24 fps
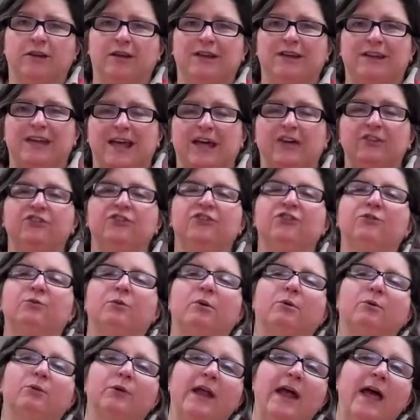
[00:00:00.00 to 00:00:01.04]
In essence,
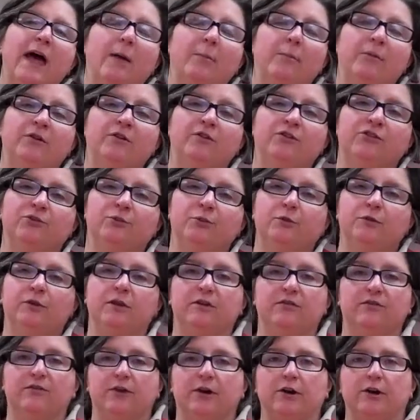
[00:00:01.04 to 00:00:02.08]
what would happen is we
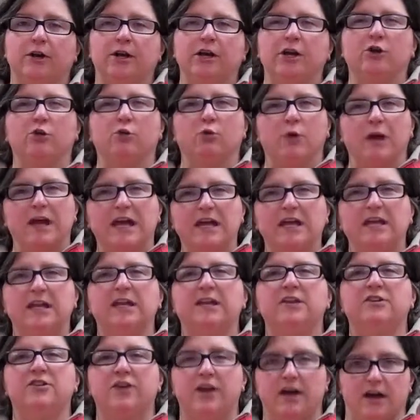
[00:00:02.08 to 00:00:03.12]
get a very
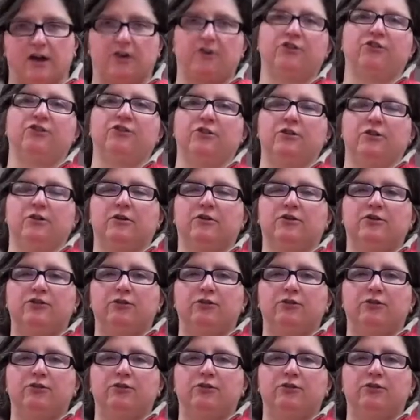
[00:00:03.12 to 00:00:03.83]
grainy texture